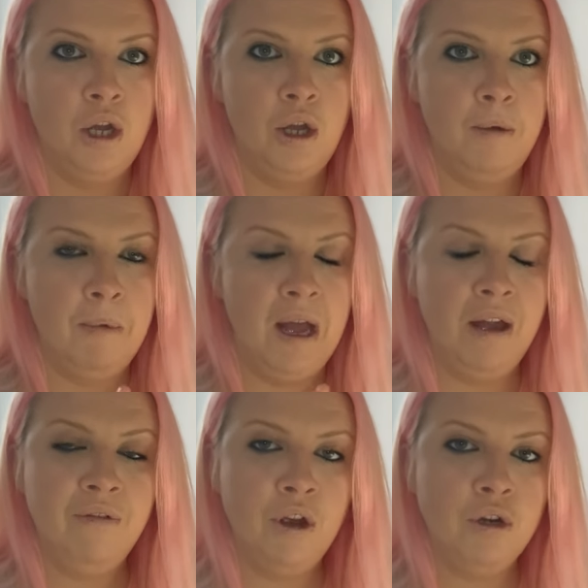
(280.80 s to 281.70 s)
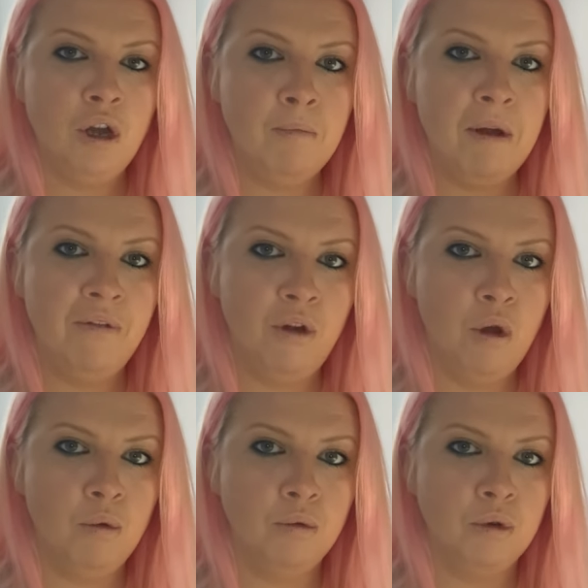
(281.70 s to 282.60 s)
Um, I found it on my
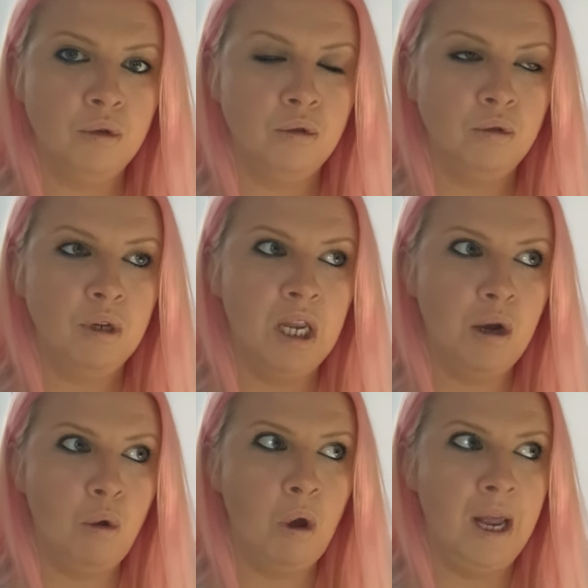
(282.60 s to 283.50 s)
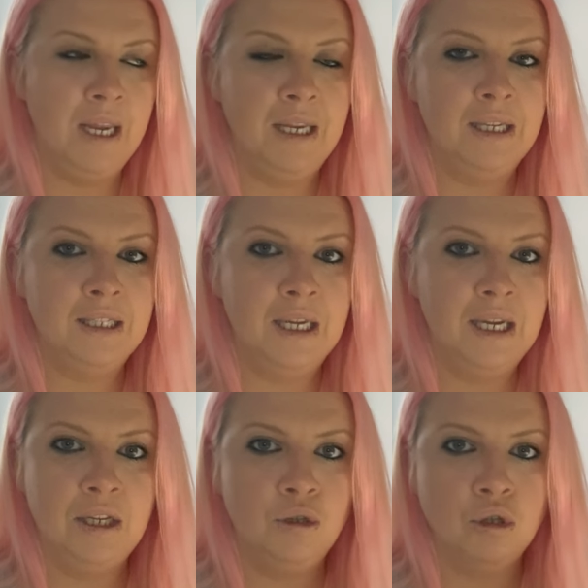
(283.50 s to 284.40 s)
phone it quite easy.
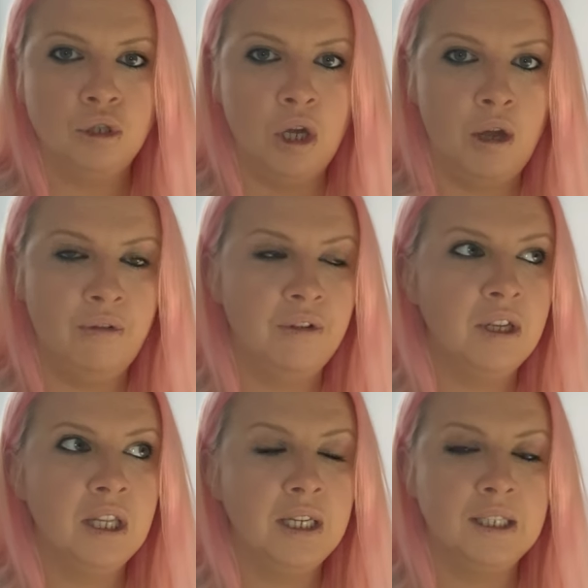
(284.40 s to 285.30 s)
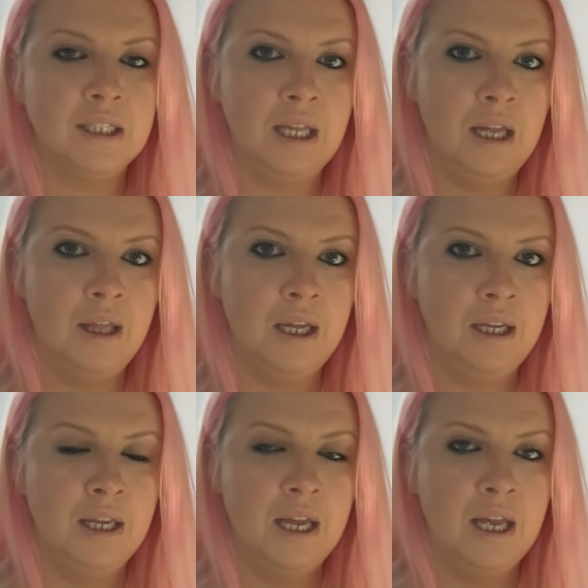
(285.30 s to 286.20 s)
It just sort of clicks like
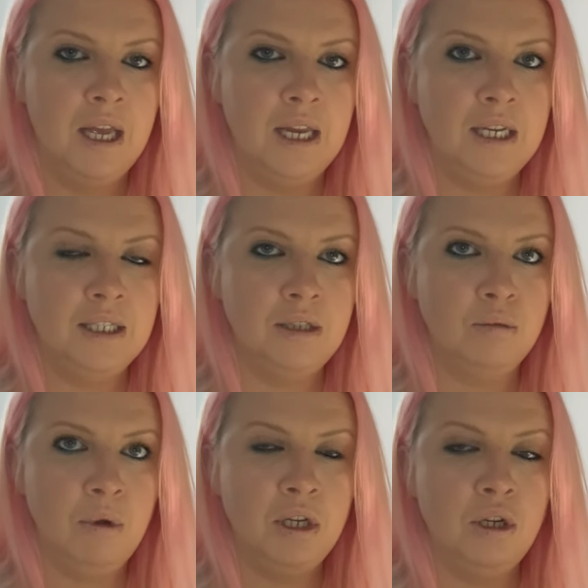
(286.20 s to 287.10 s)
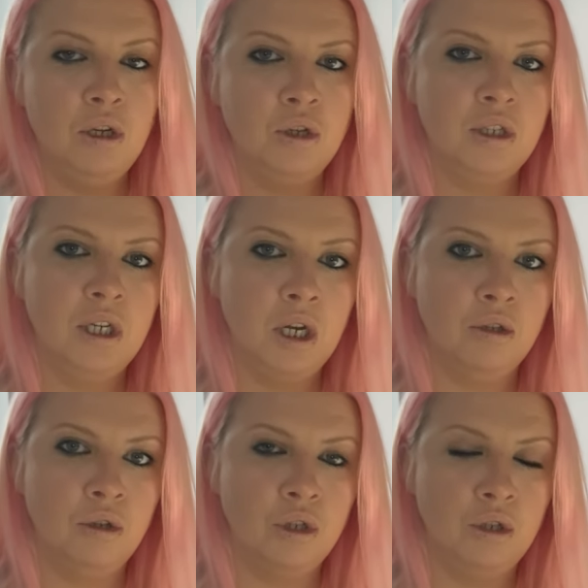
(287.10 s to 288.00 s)
that. And it's when you usually
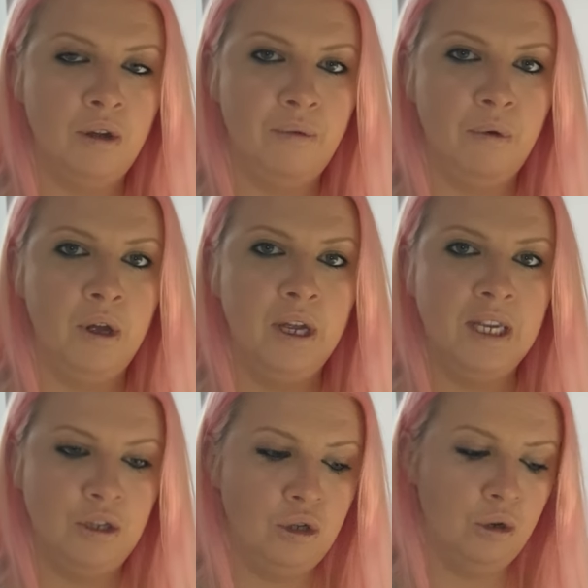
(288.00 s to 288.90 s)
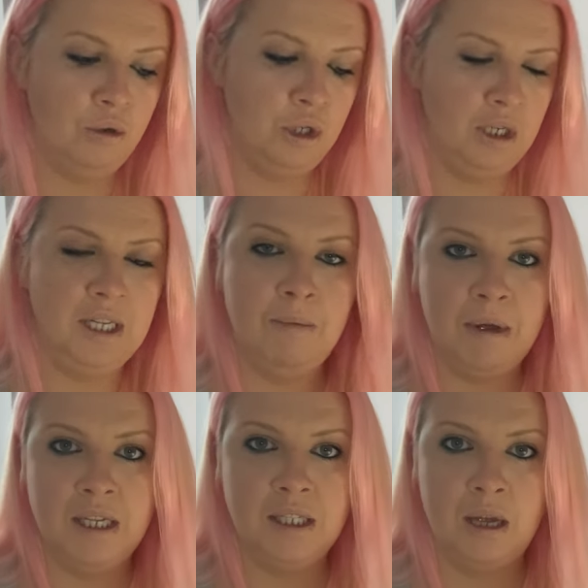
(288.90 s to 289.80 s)
download a software, it shows you step
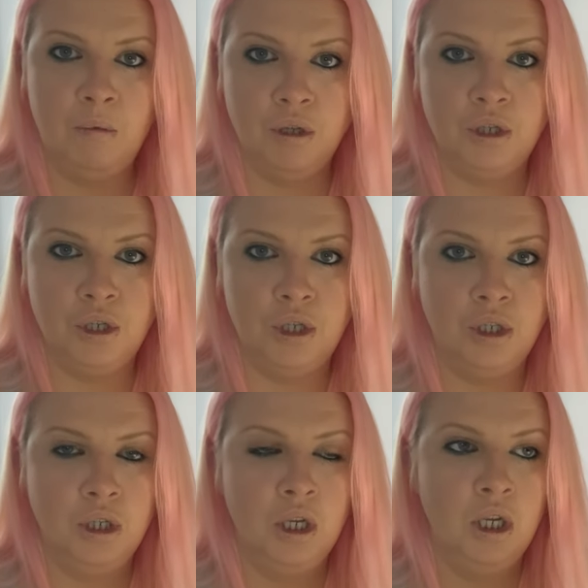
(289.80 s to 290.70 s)
by step what to do.